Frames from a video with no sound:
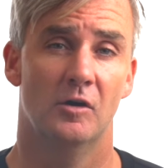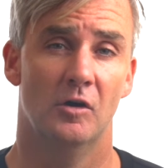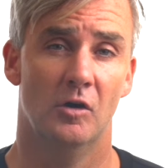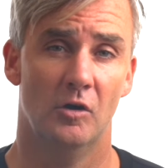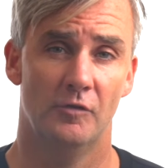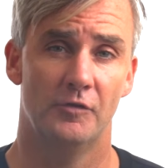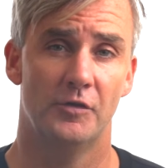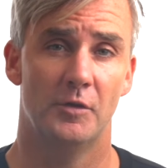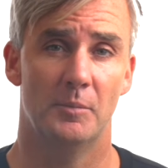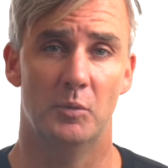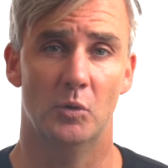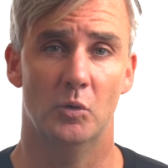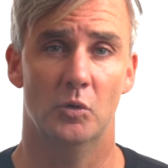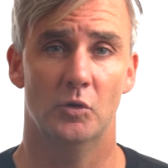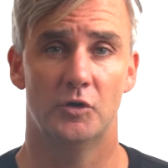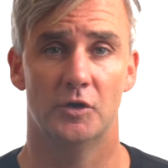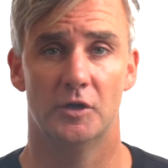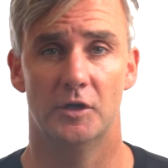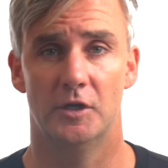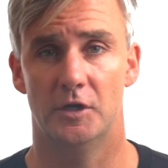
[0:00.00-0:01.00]
off the
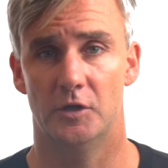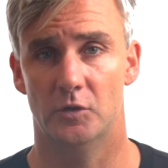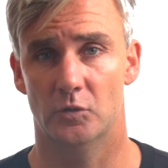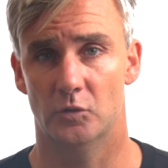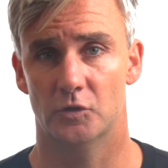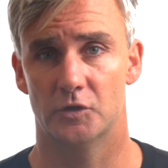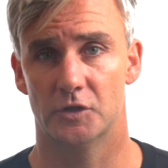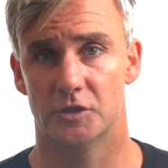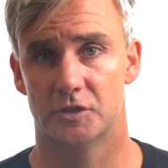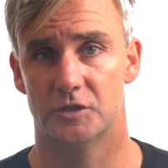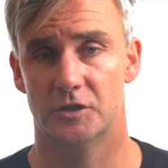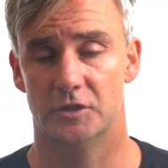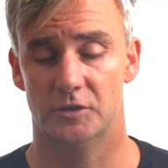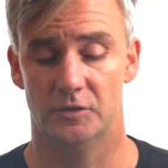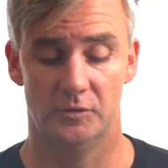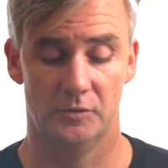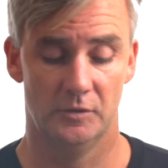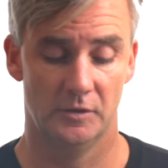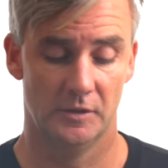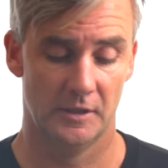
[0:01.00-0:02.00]
board in order
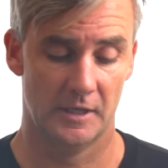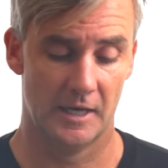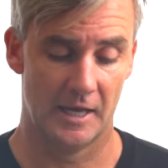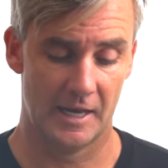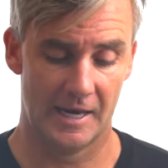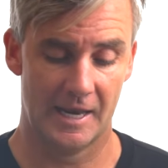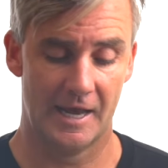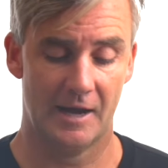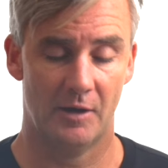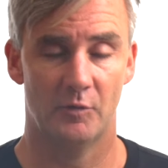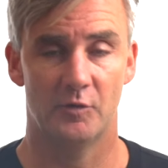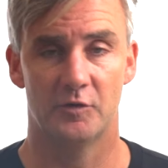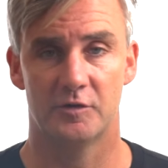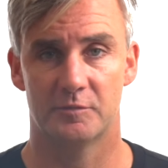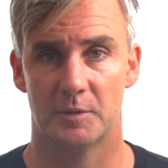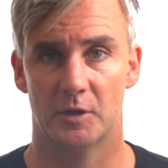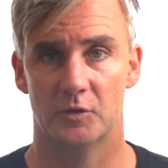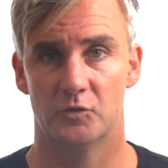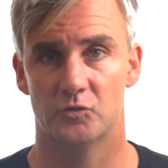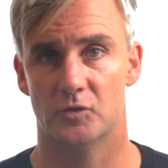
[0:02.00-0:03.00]
to allow the
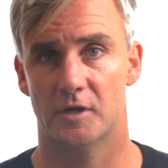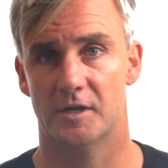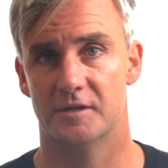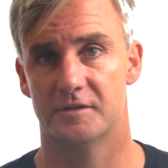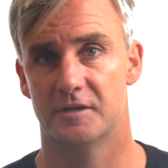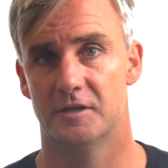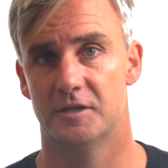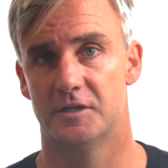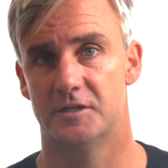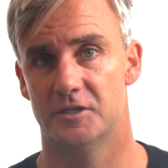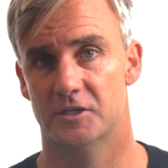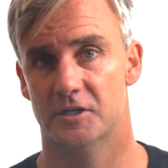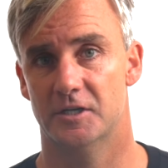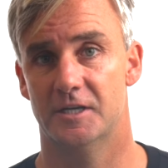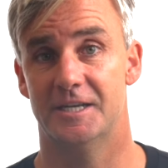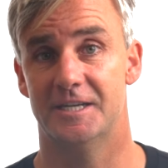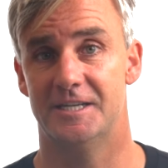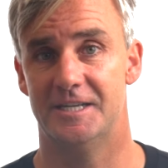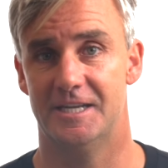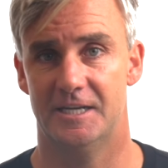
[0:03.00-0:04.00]
sponge res to
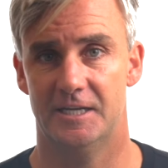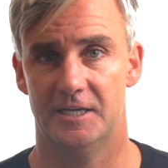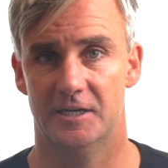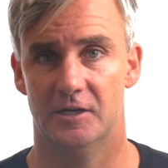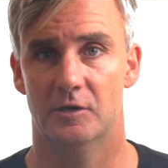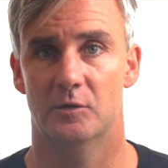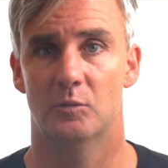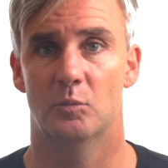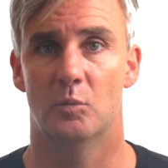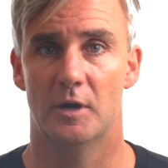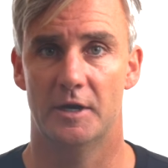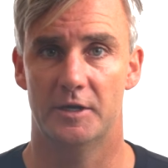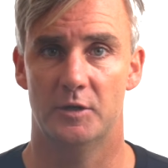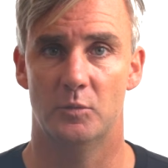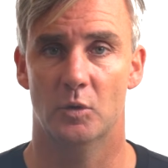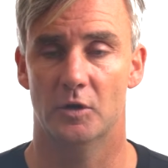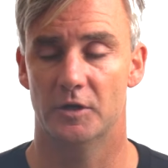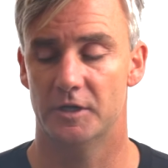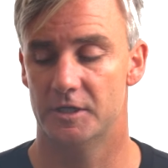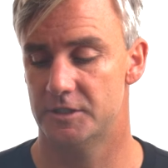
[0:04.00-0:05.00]
adhere where you
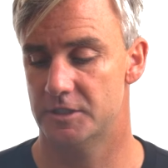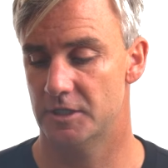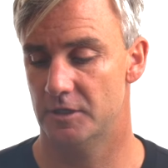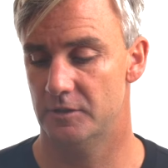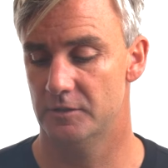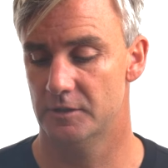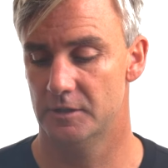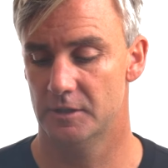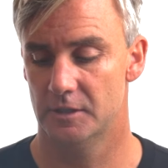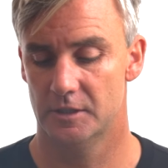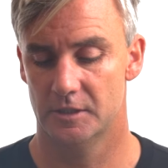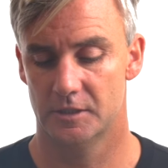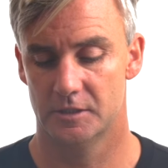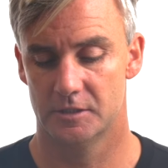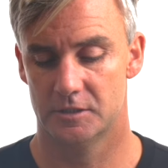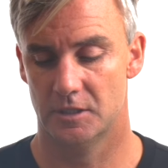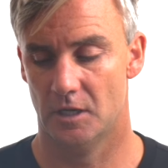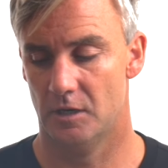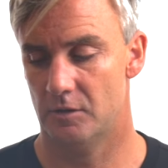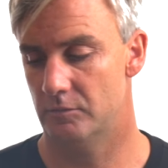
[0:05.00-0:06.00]
want it to.
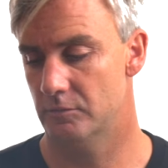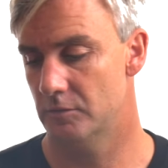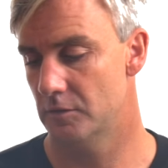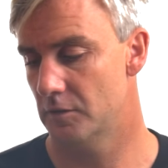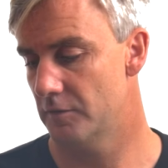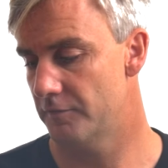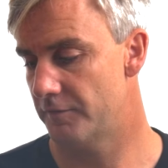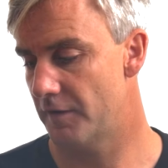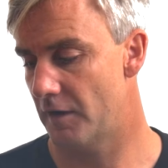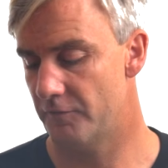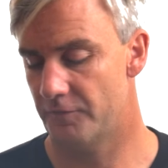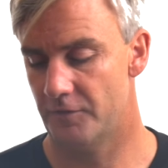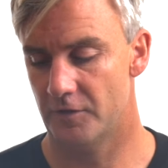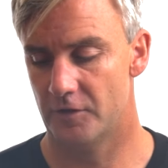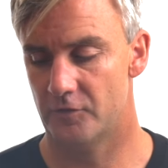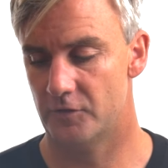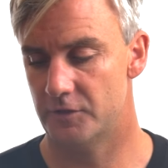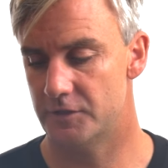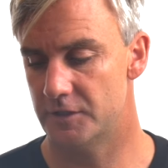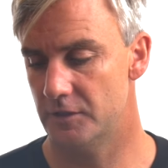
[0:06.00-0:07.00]
So without
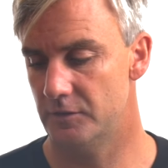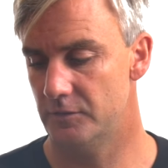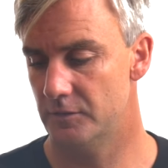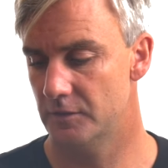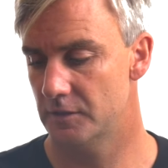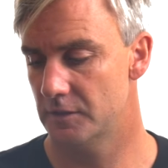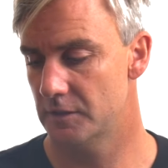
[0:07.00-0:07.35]
further ado,